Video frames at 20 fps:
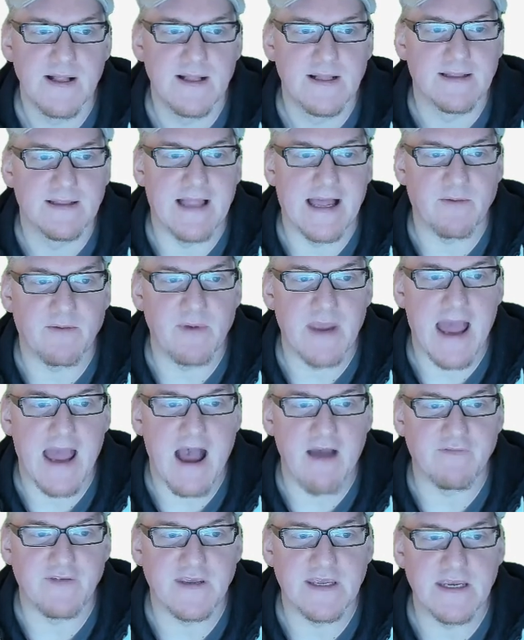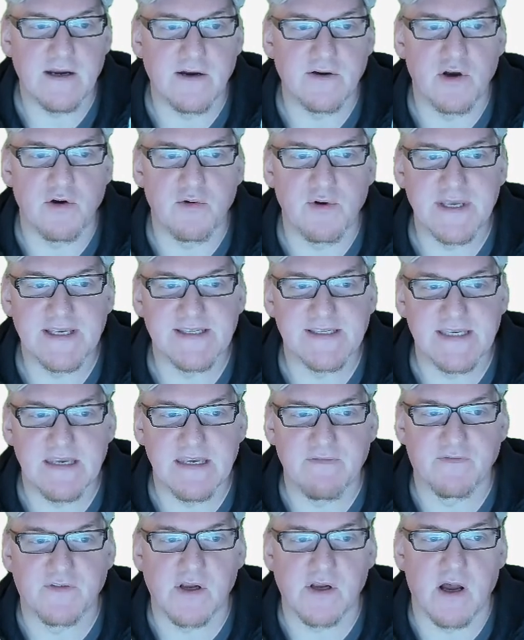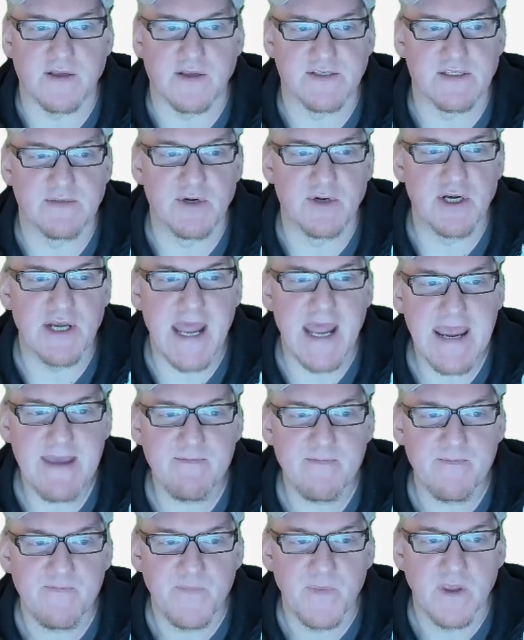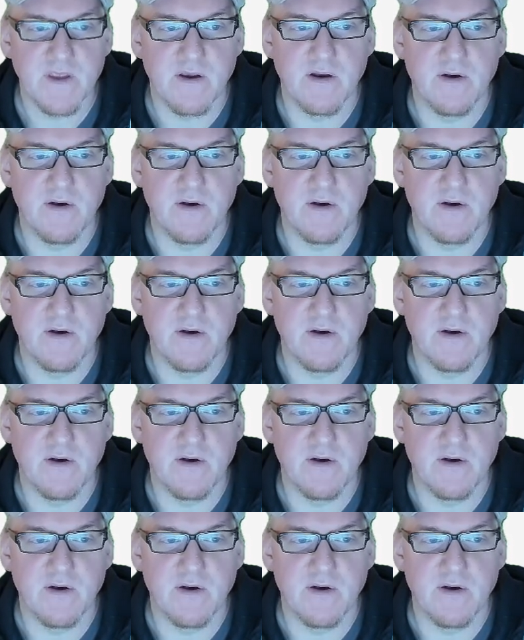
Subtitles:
Like we have here the received customer name,